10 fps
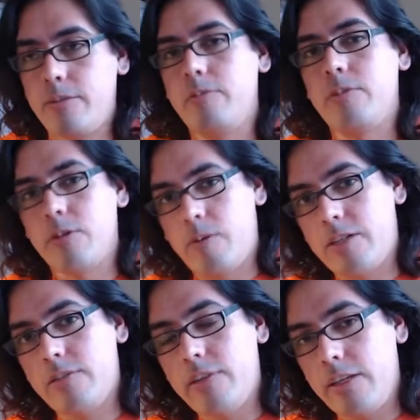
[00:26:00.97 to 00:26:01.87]
go
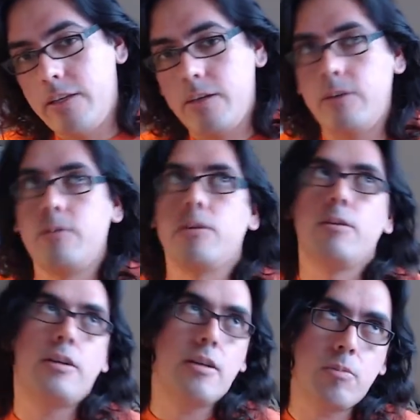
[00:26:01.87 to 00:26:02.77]
watch a video, go
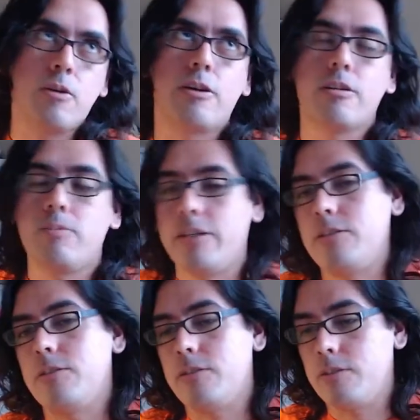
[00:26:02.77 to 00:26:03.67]
look at a pro artist
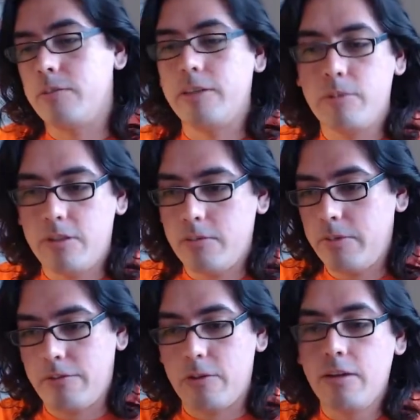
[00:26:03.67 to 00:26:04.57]
picture, read a book, whatever.